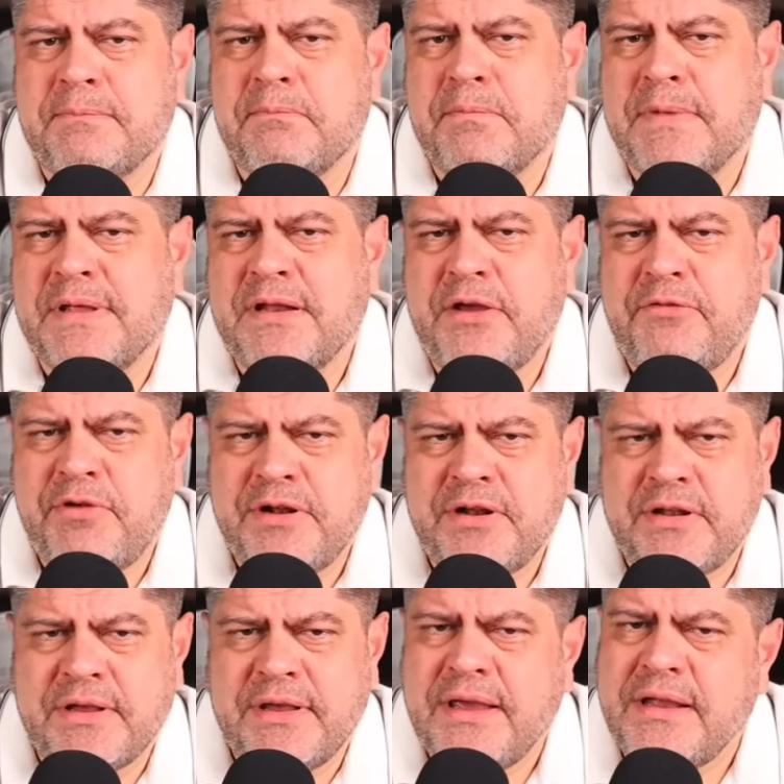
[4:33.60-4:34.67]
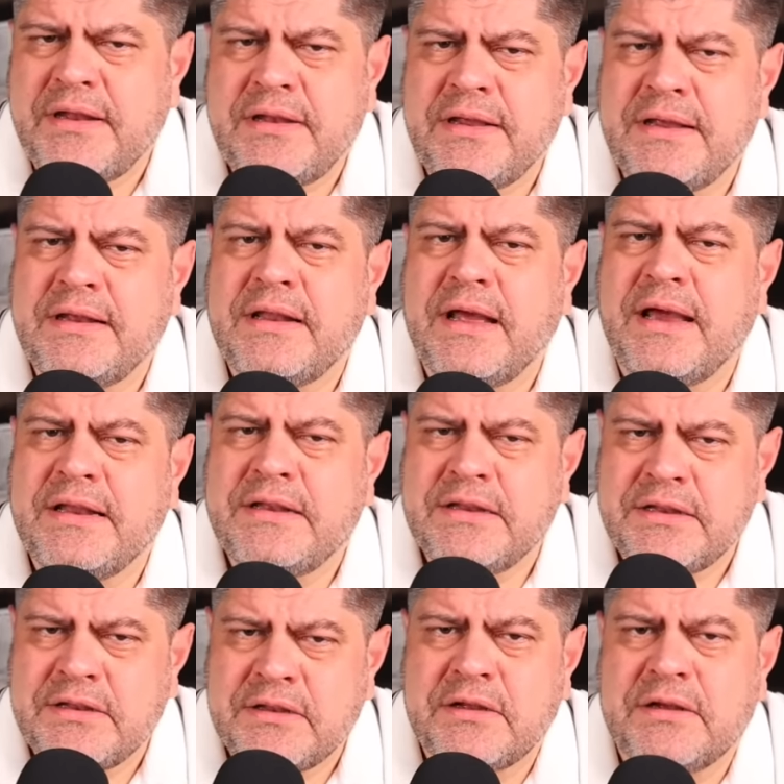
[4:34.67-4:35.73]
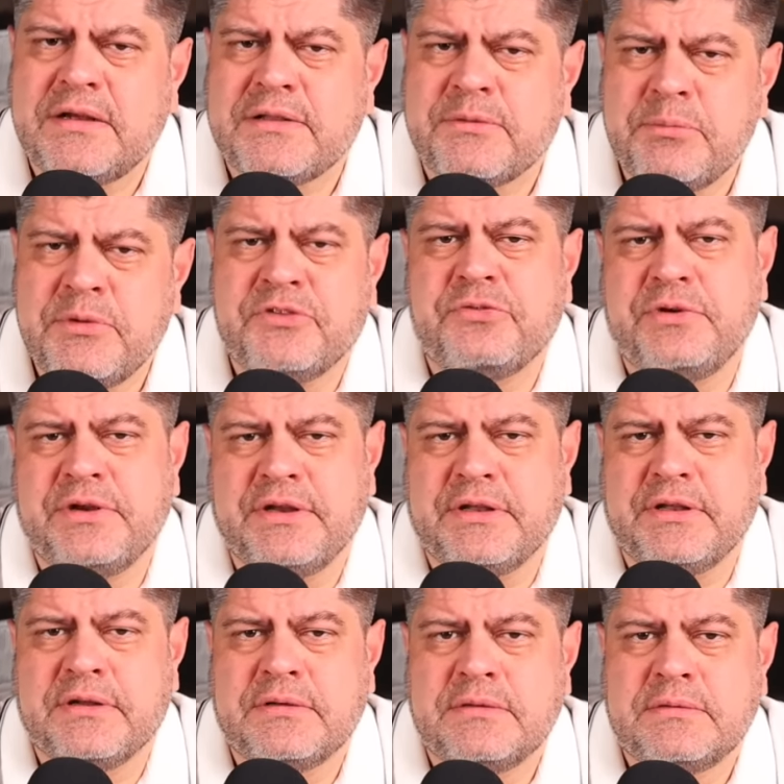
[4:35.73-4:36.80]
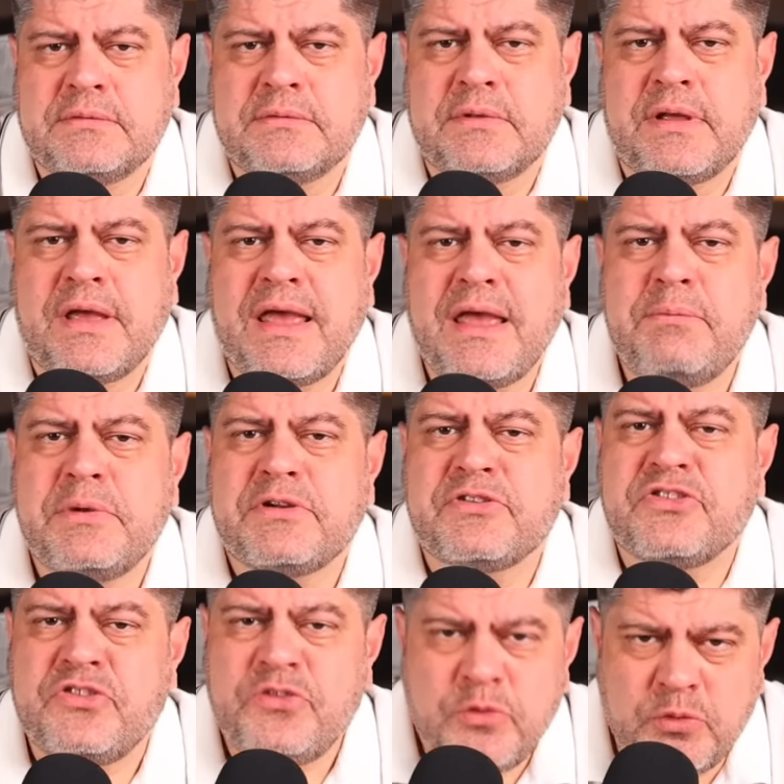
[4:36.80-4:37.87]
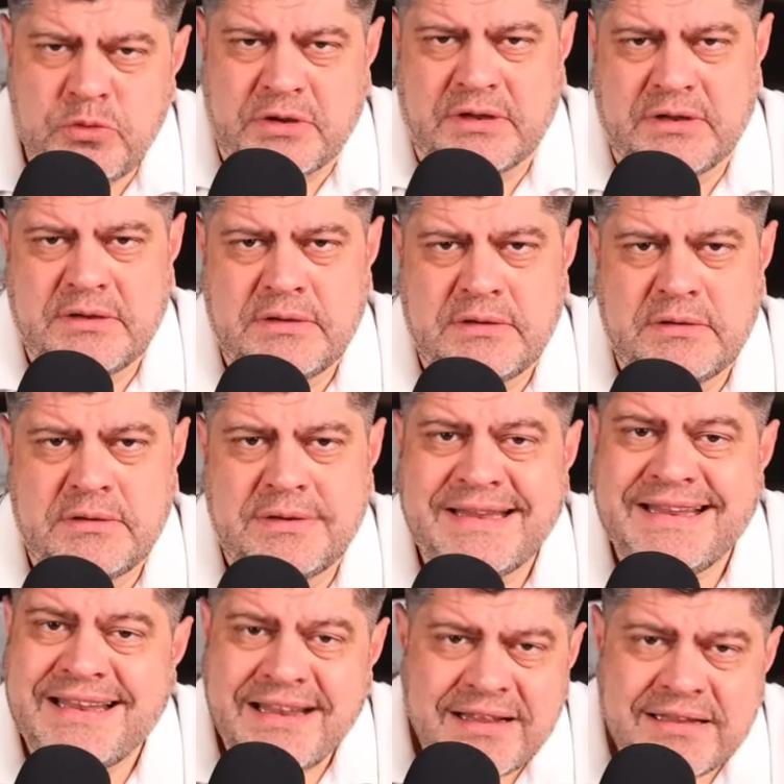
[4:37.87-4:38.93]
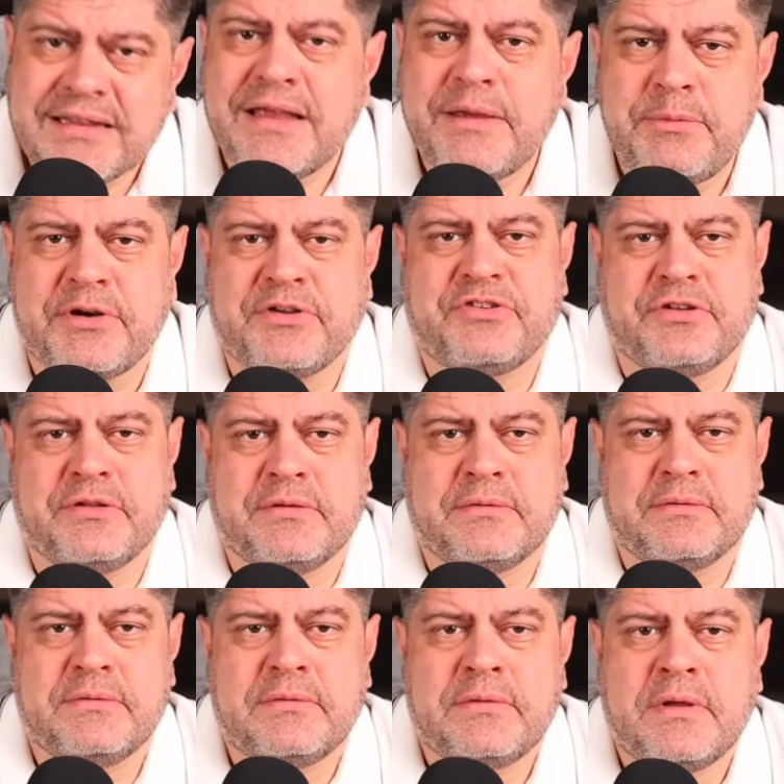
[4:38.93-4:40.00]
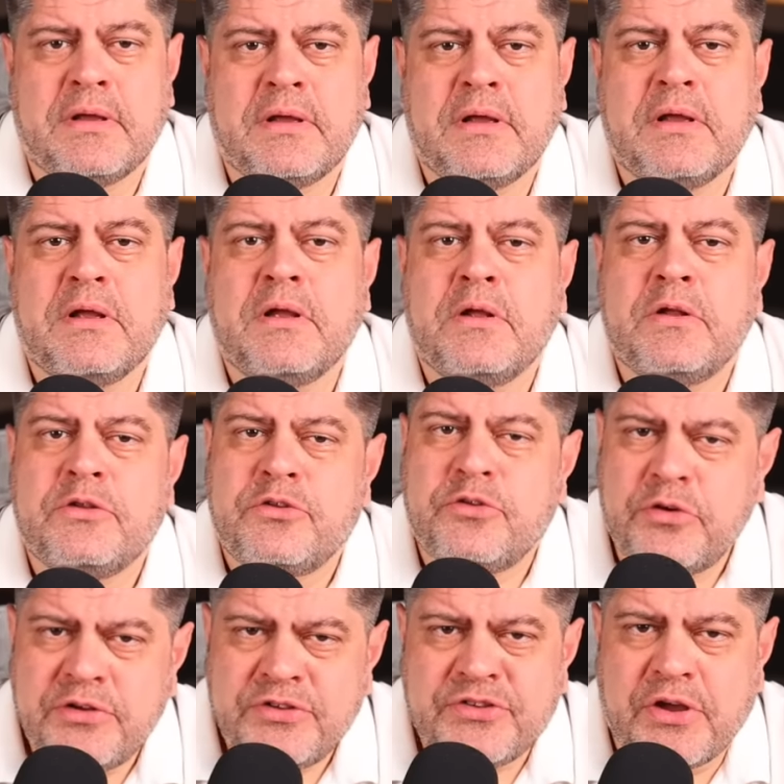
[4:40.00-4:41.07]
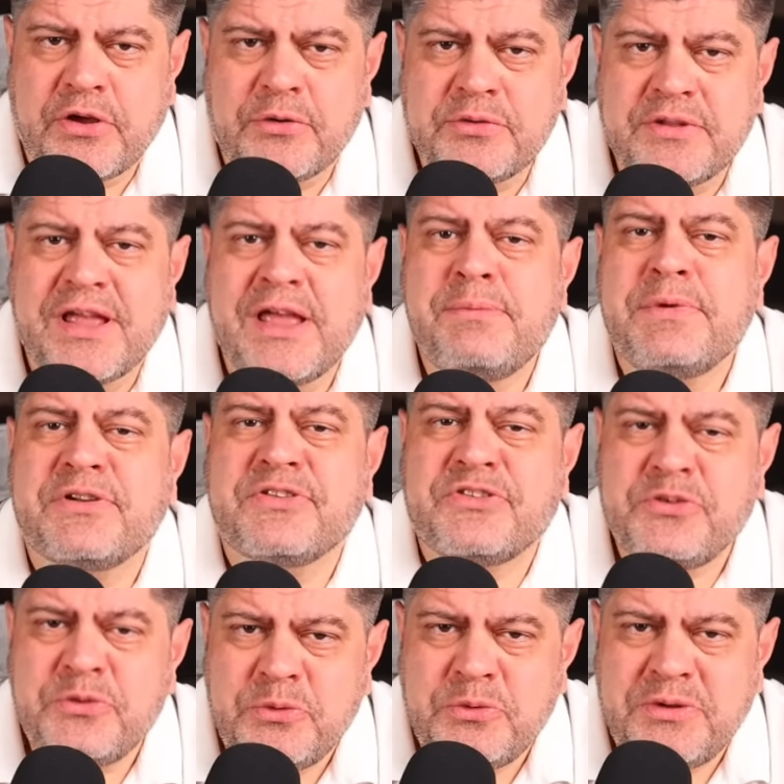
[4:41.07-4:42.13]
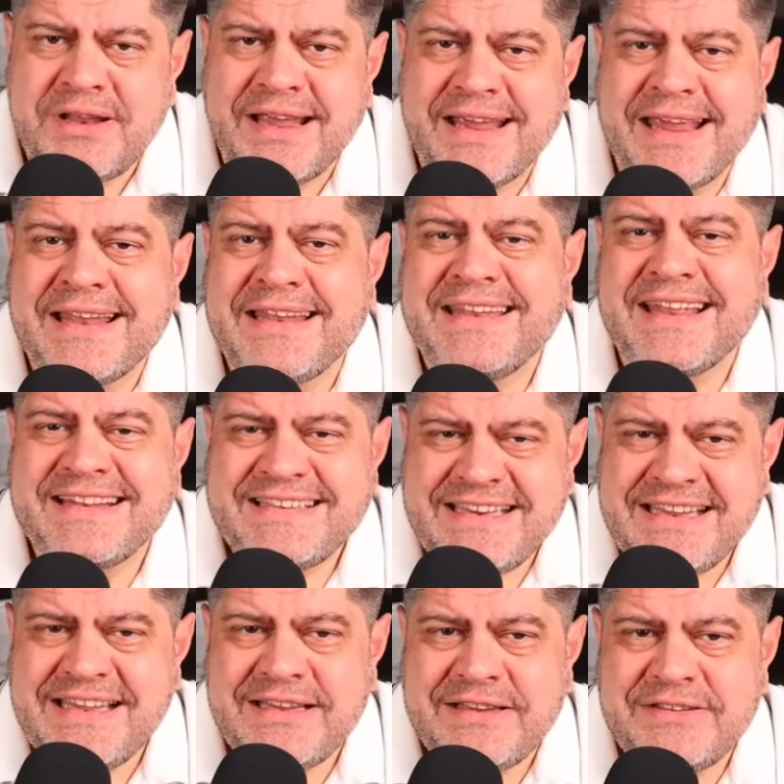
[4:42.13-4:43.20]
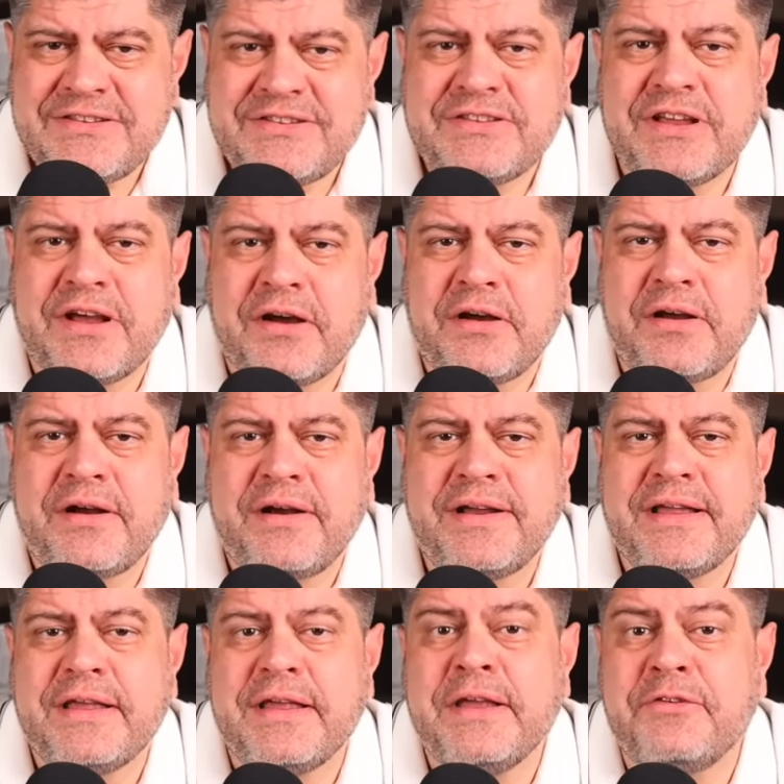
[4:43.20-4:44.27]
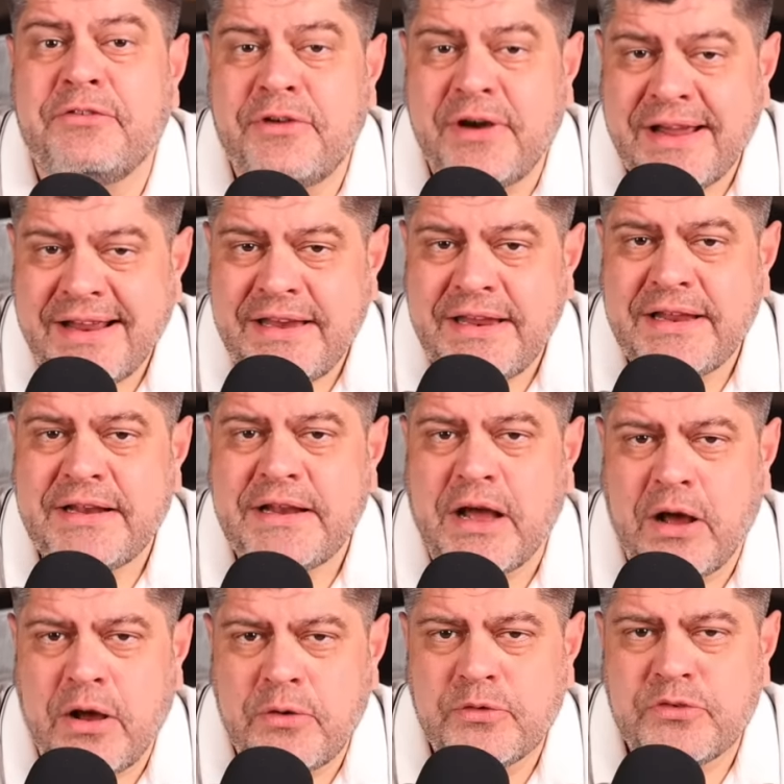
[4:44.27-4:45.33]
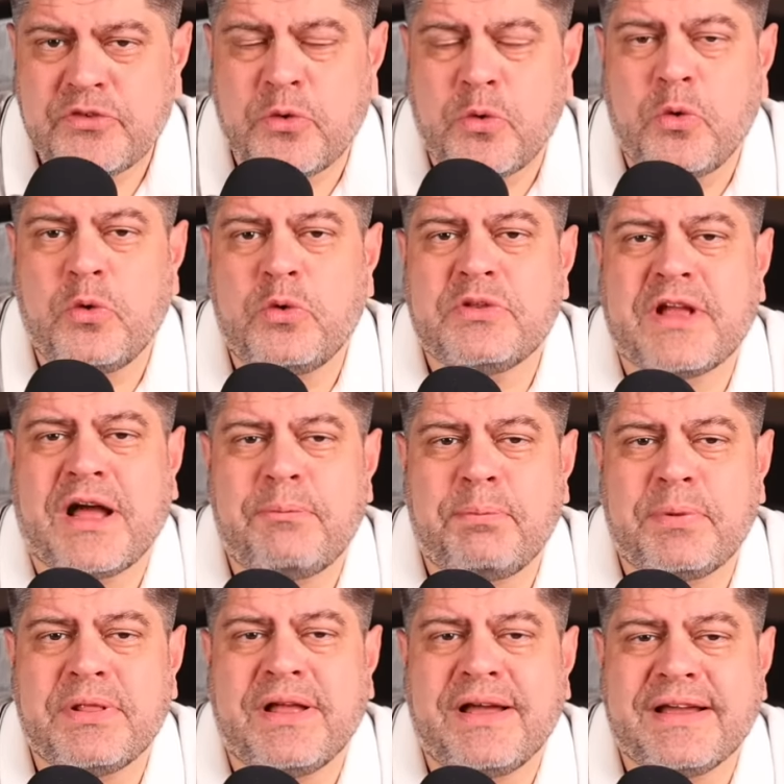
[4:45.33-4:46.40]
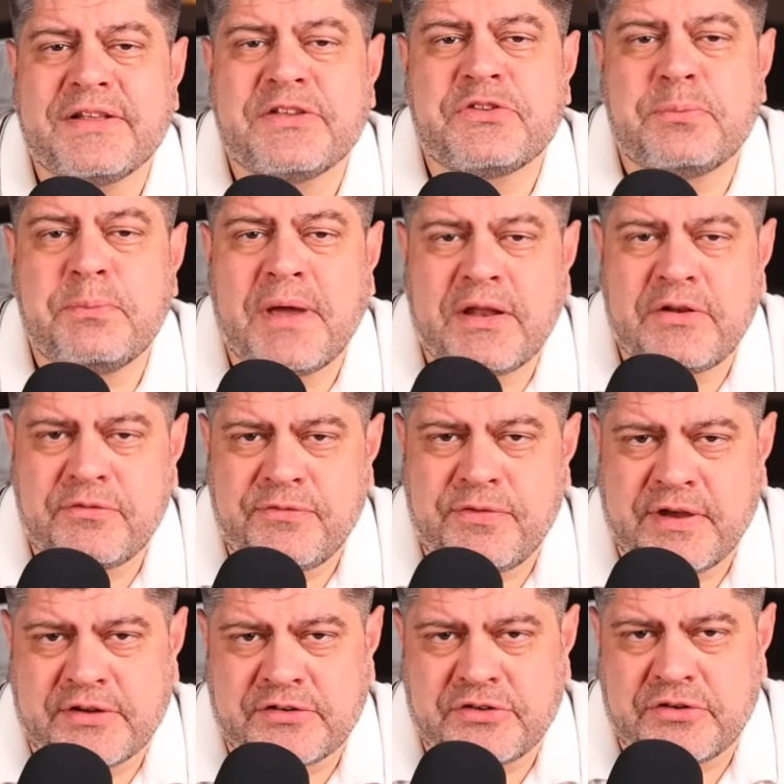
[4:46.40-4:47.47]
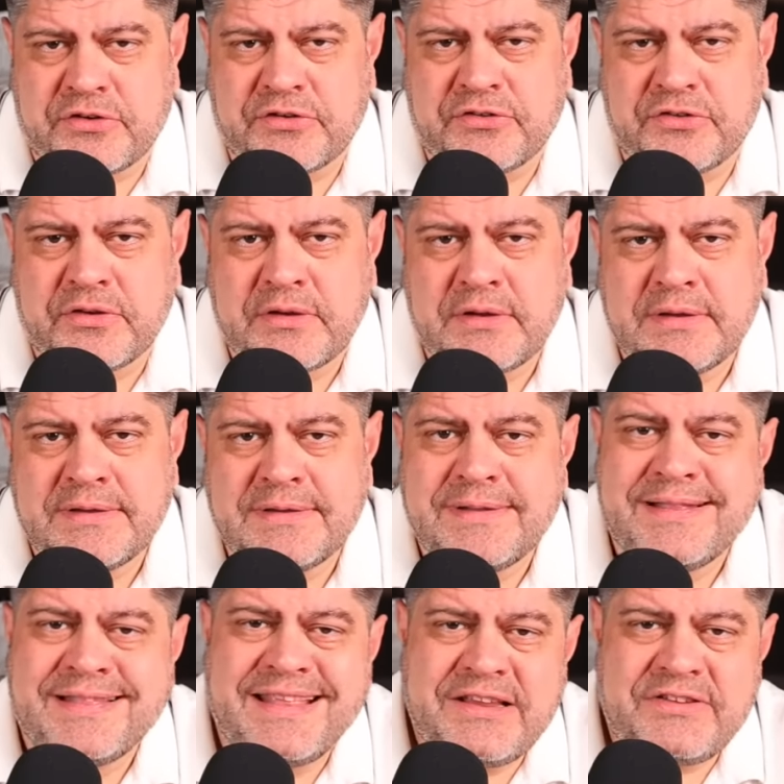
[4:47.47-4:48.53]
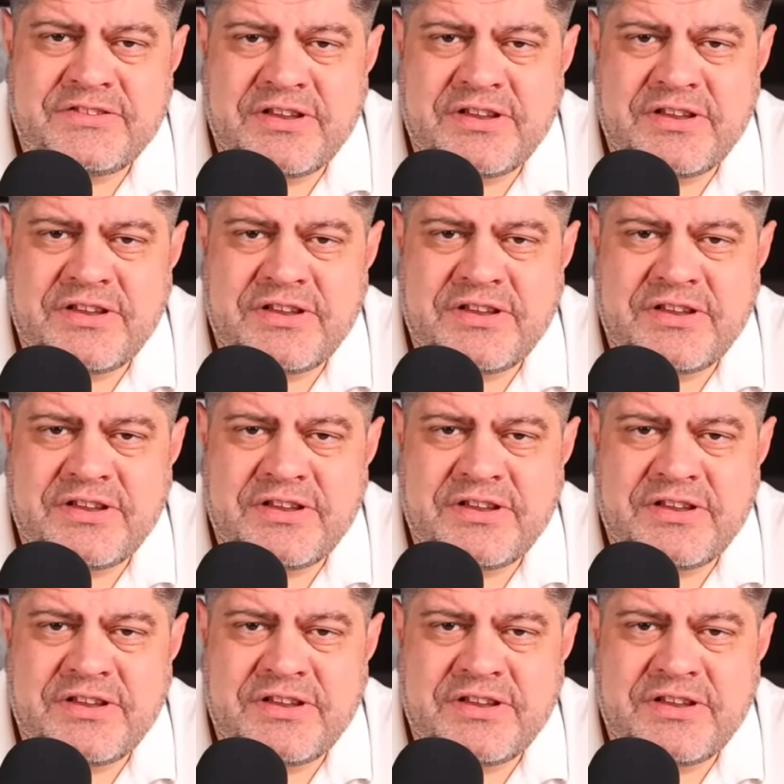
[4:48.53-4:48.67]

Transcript: and I read it again, and I did not misread. Emerson, not Emerson. Turns out Emerson and Datis are Iranian household appliance manufacturers. They